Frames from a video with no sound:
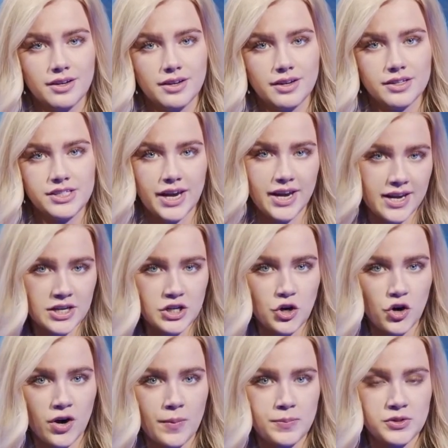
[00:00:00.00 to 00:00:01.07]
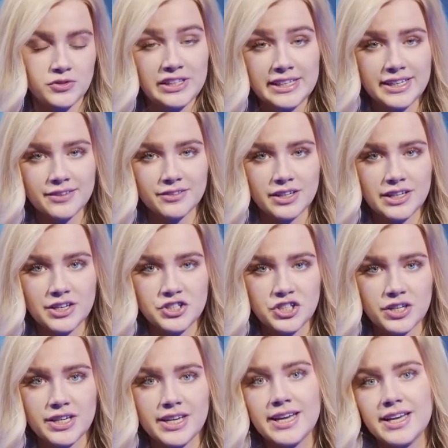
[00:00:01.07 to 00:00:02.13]
Saying Europe's leading religion
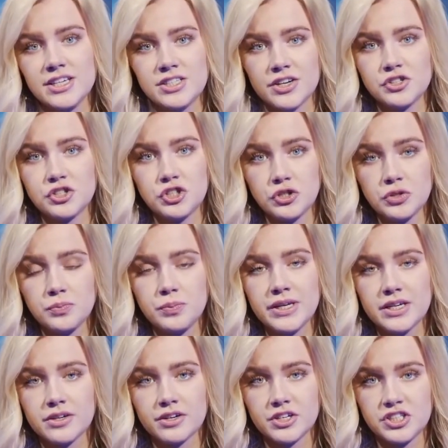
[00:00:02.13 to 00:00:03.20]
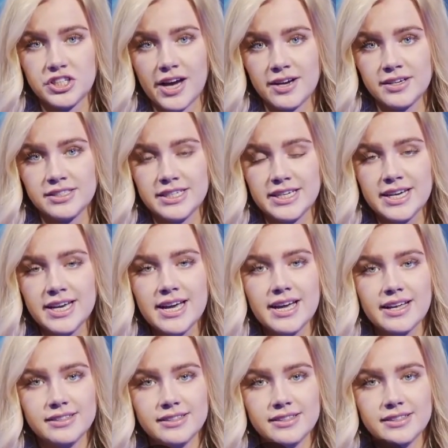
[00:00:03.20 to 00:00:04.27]
is and should be Christianity does...